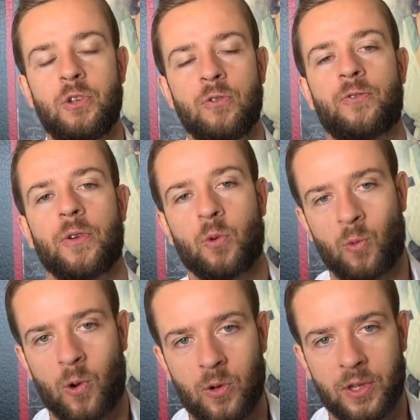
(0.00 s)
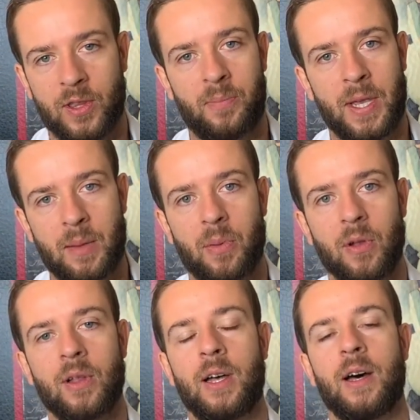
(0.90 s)
do for the world and the
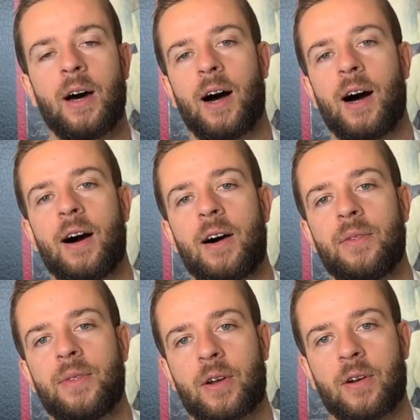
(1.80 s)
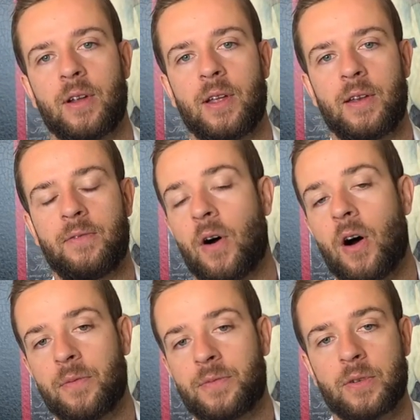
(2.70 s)
people that are
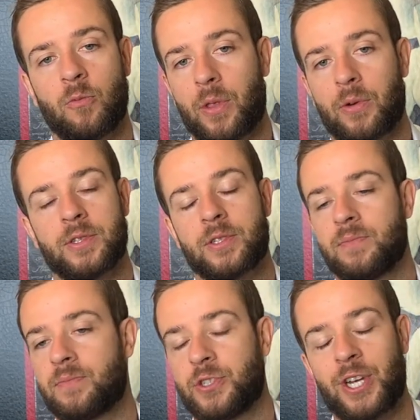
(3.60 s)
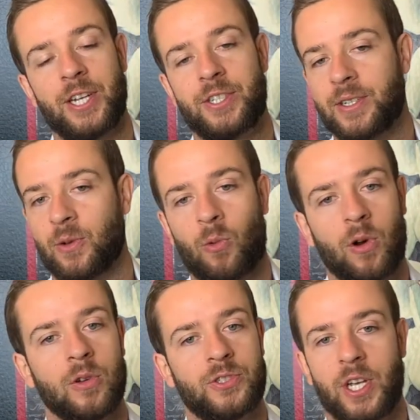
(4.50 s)
involved, whether it's changing the
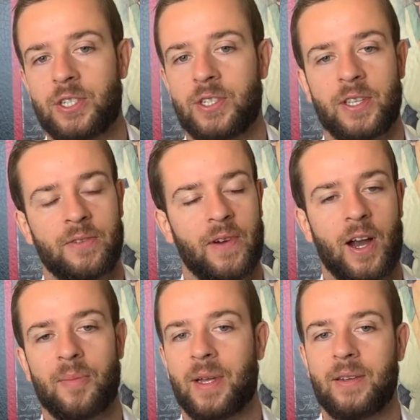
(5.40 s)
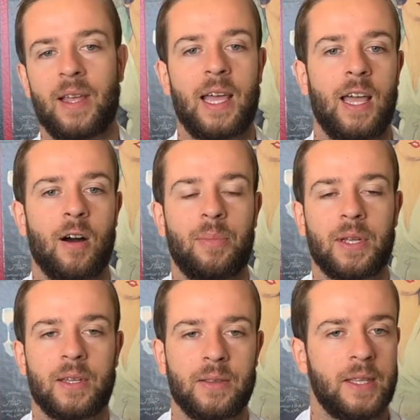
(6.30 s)
world, changing the environment,
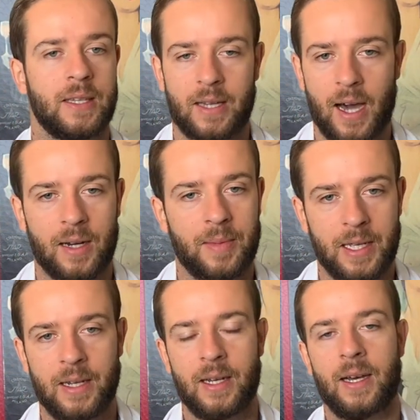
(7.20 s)
helping the economy.